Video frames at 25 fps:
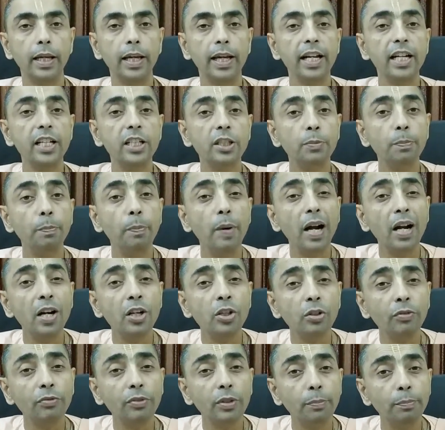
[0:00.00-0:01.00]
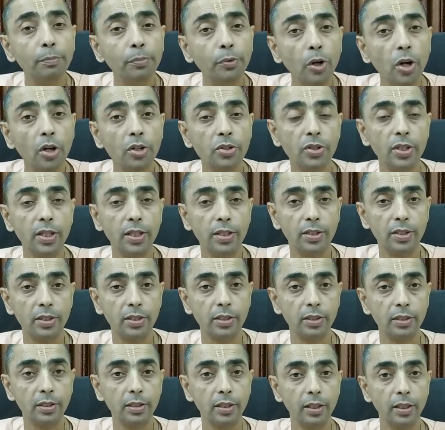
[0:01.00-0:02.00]
It's part of the
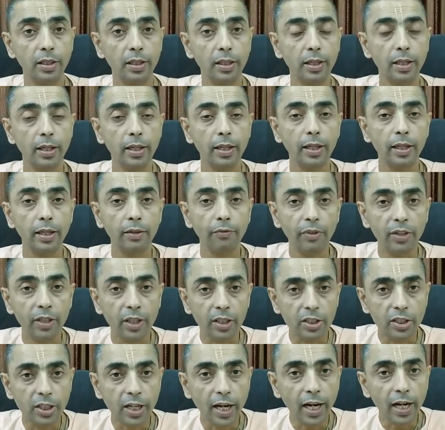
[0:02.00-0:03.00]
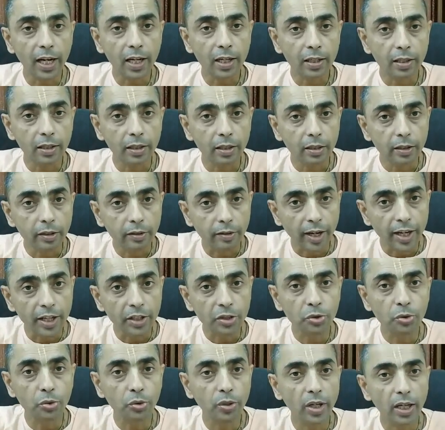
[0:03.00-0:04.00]
process. When the child
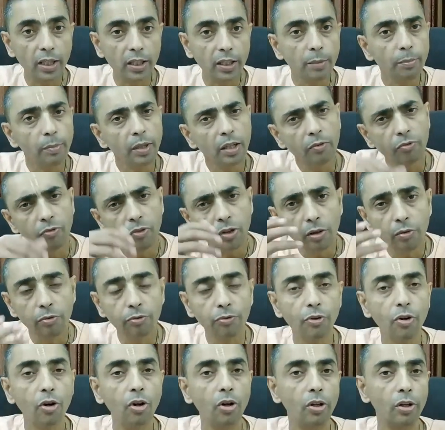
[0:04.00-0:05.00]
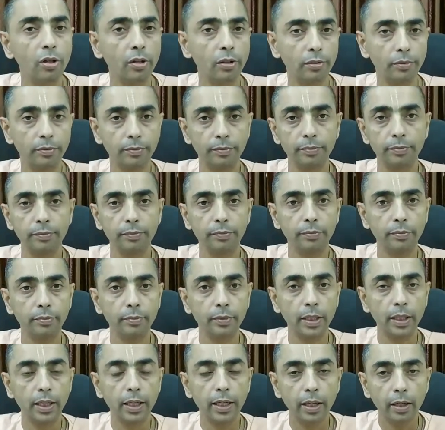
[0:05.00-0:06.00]
tries to get up, it will fall.
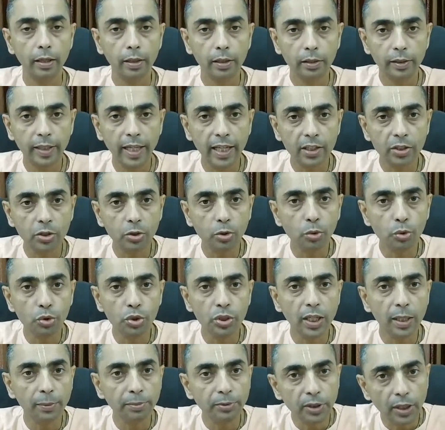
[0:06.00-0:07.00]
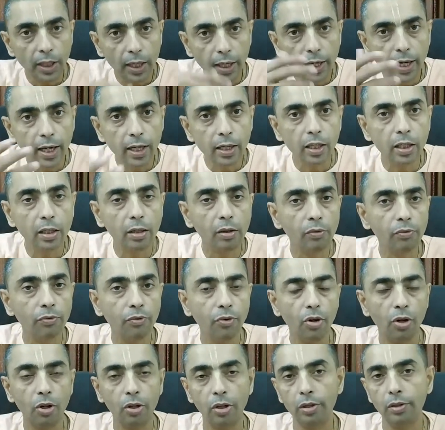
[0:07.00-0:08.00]
Takes two steps, again it will
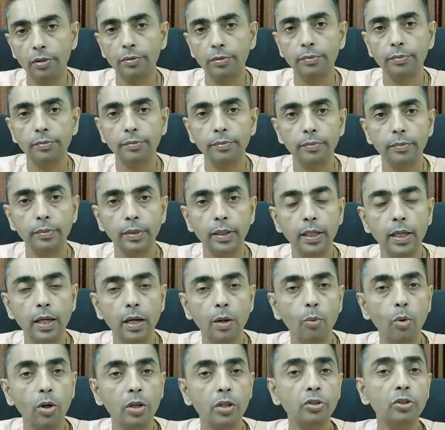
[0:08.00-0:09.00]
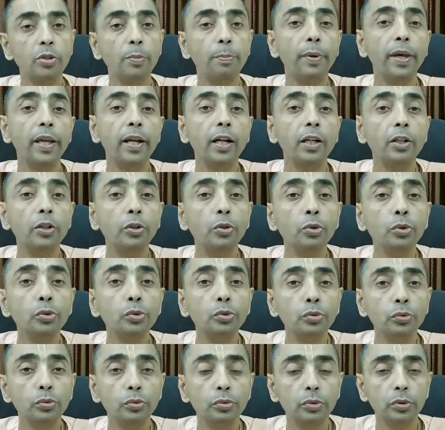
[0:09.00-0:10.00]
fall. What does the parent
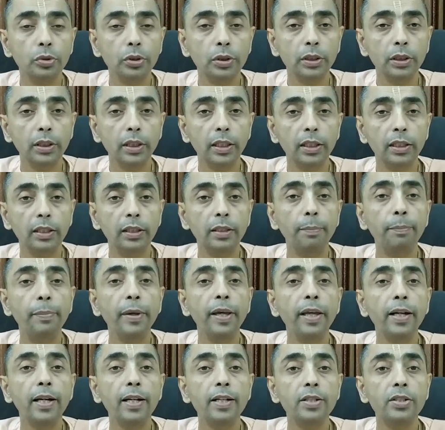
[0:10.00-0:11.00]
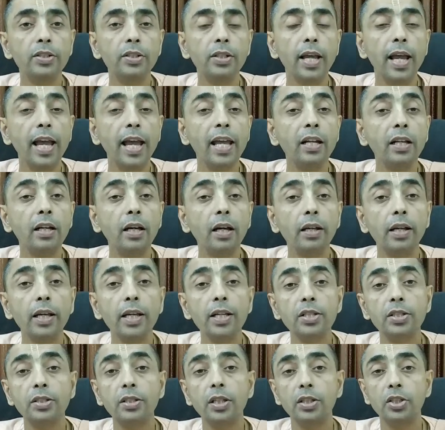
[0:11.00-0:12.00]
do? The parents
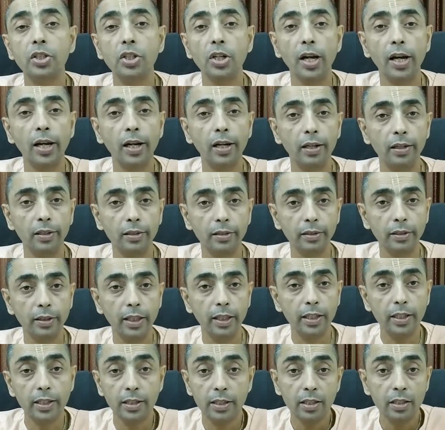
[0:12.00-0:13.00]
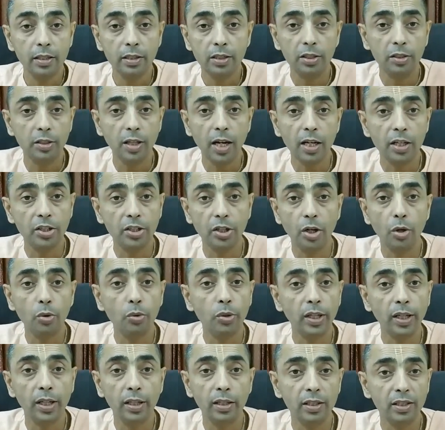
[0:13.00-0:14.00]
encourage the child. It doesn't start
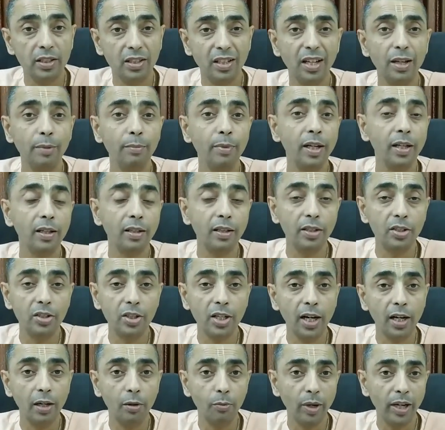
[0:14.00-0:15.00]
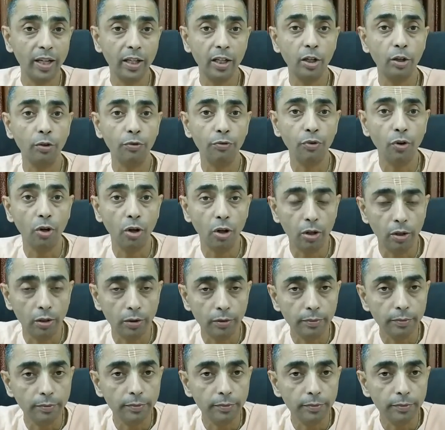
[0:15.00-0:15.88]
shouting at the screaming at the child, why did you fall?